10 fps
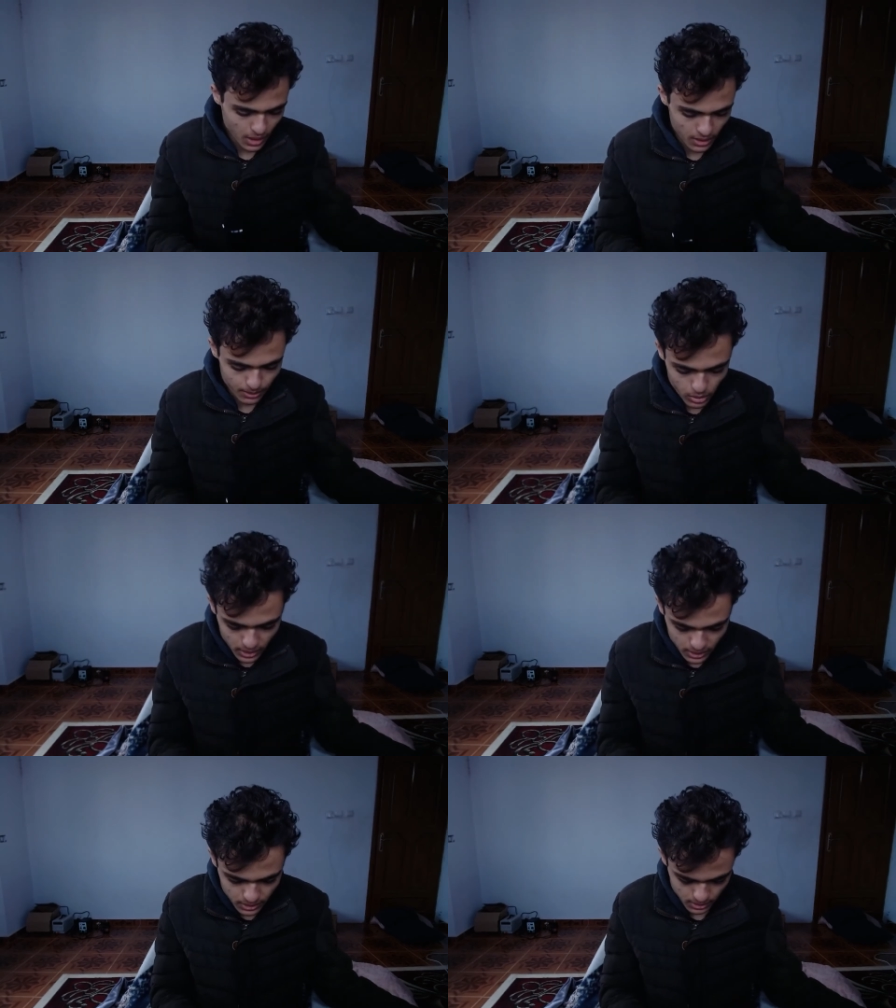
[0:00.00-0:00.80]
I'll put
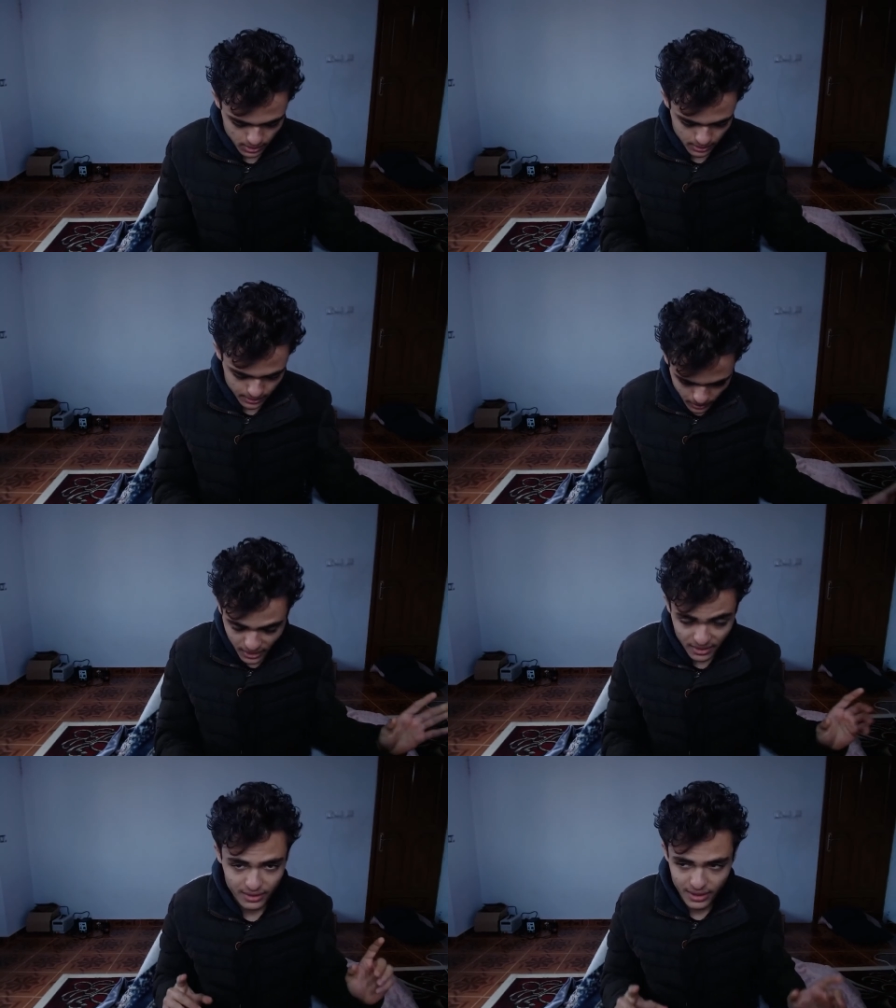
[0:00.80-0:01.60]
it
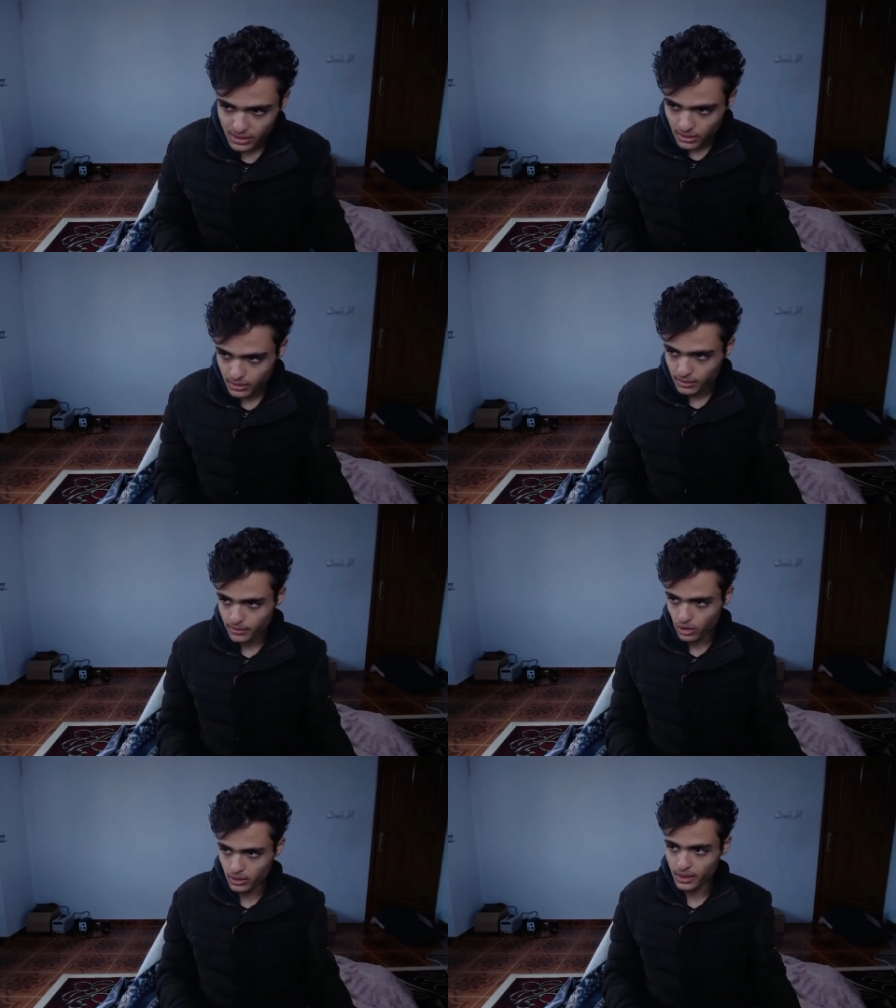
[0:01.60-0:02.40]
at the desk.
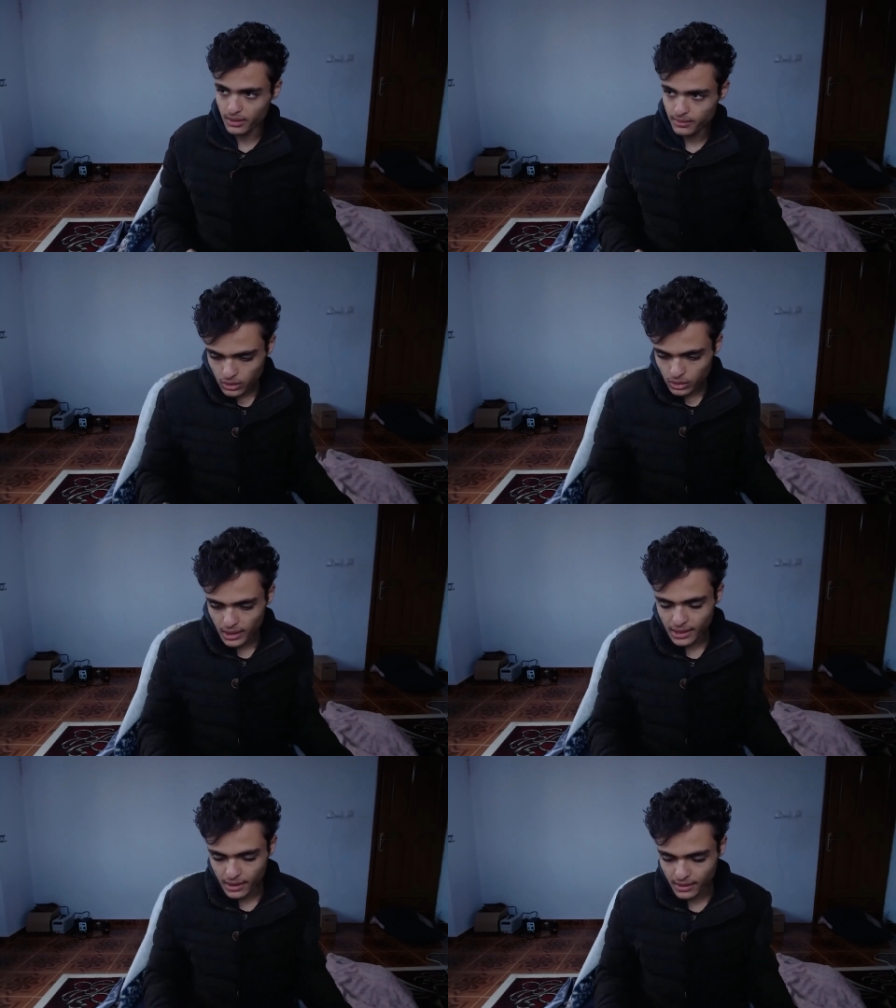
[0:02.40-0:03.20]
Okay,
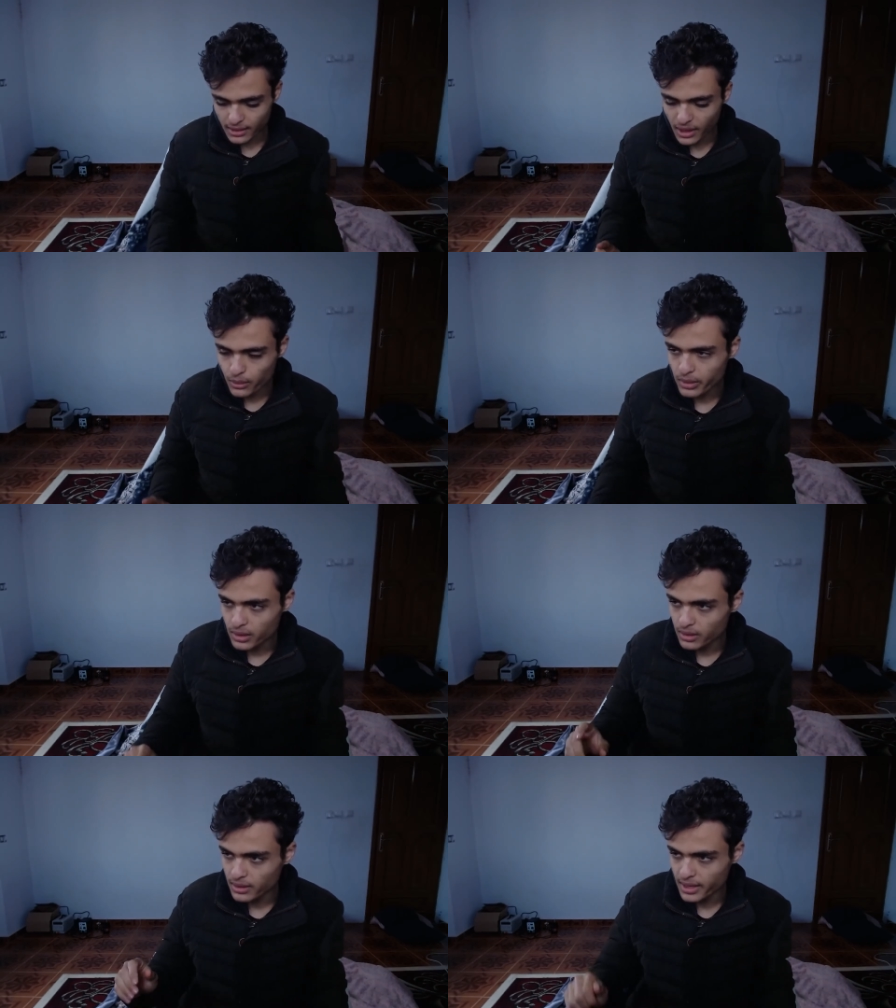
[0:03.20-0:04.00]
and I
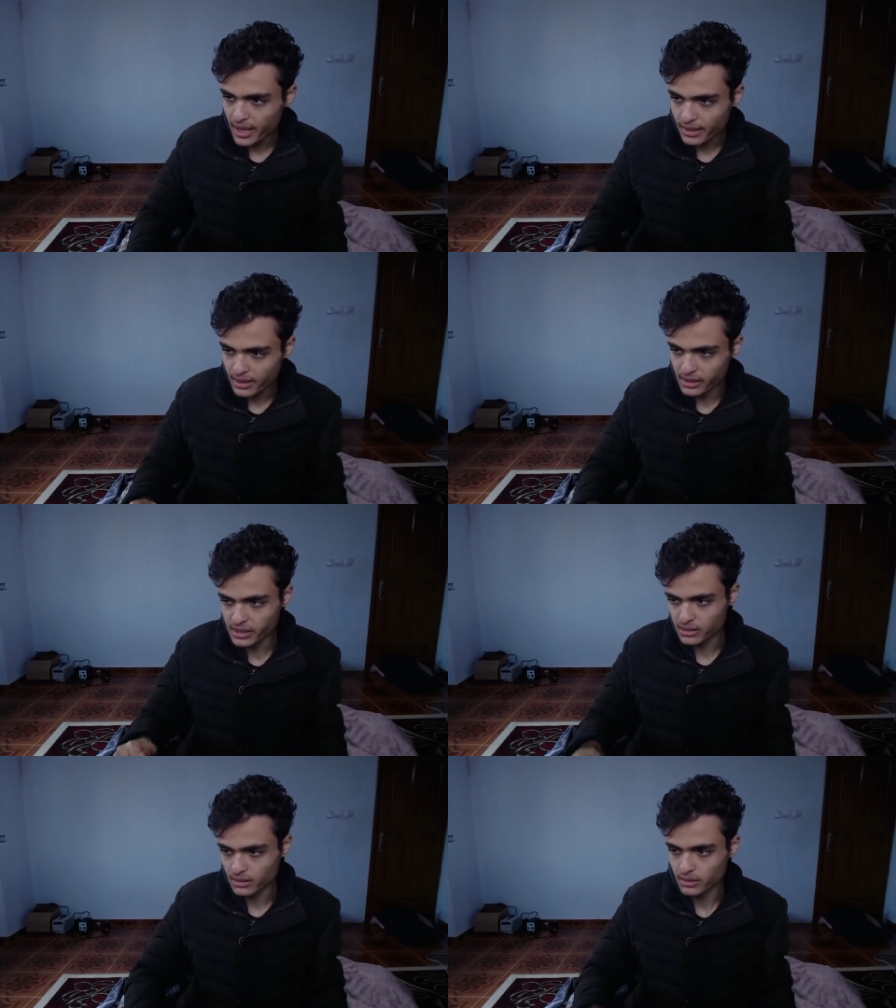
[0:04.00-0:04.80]
will hit the desk.